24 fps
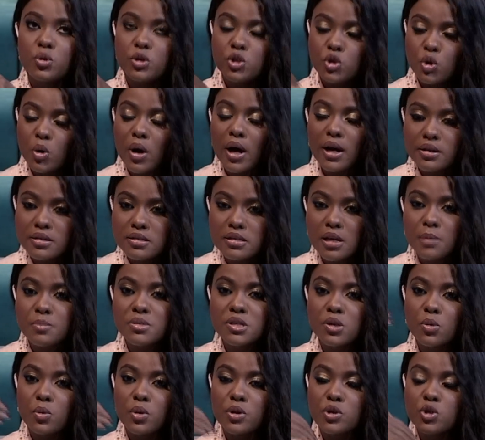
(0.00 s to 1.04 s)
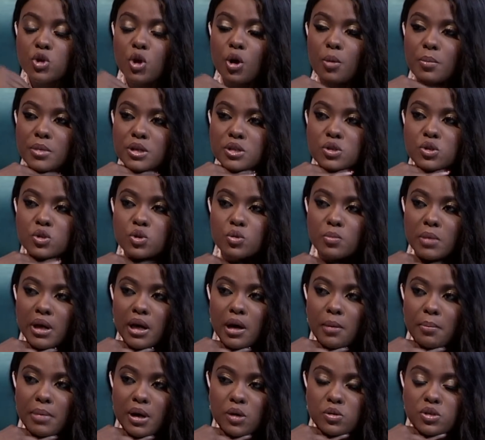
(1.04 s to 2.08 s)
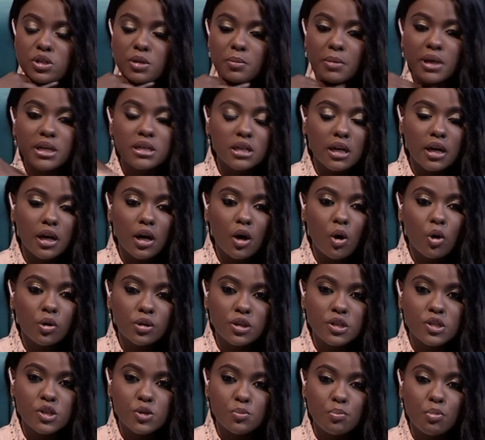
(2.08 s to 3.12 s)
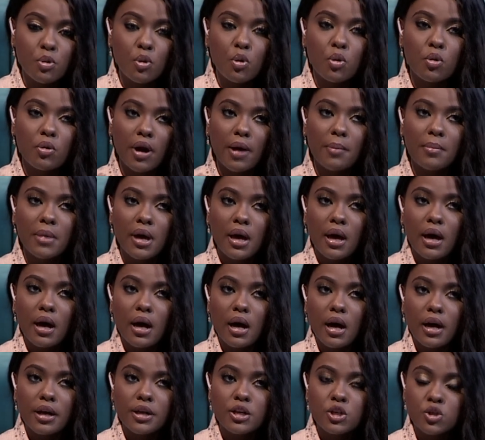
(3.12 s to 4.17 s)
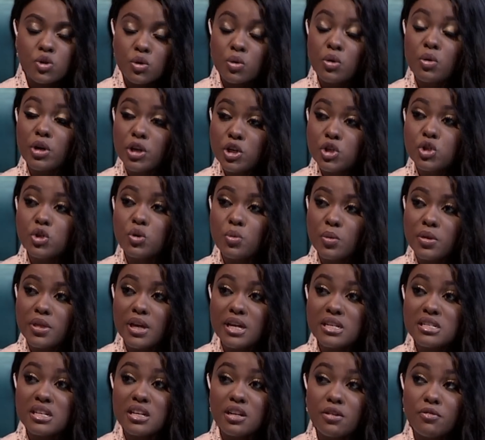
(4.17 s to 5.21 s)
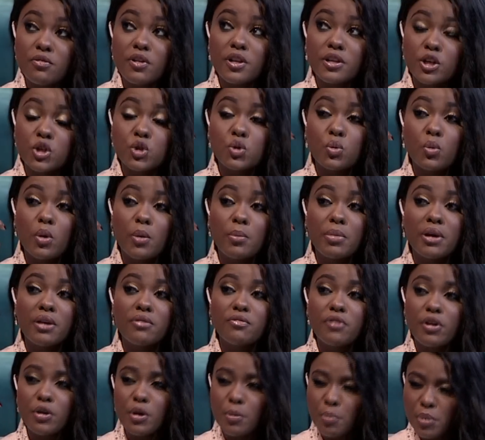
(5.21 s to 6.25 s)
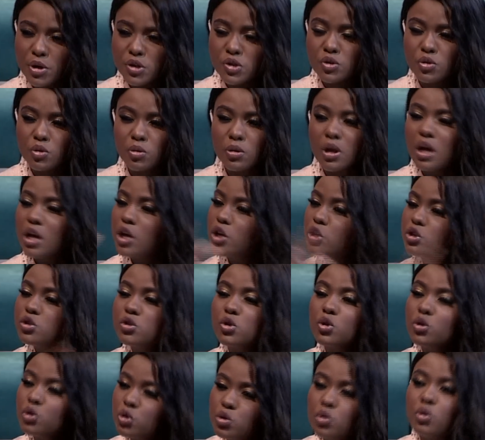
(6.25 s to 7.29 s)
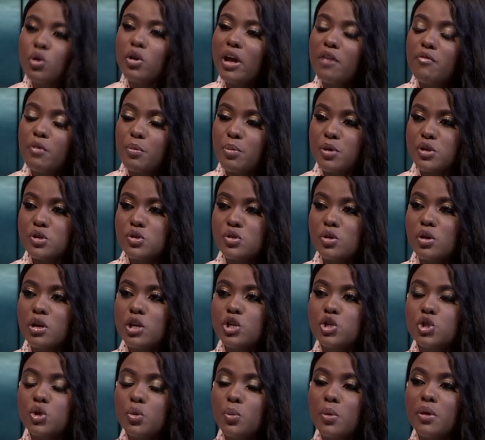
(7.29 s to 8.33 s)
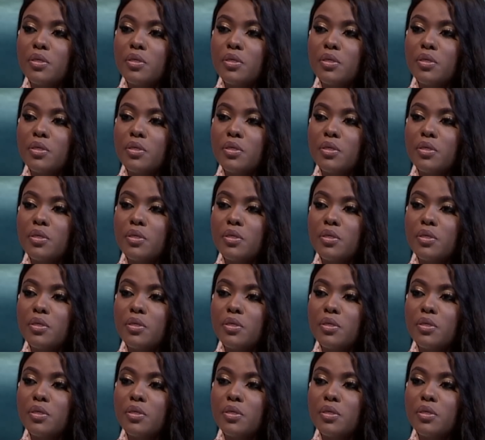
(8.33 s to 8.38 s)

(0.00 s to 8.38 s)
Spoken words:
it, you had subsequent comments to make about him, and on this program, he took issue with that, and he felt that you were being very personal. So you do not have a personal issue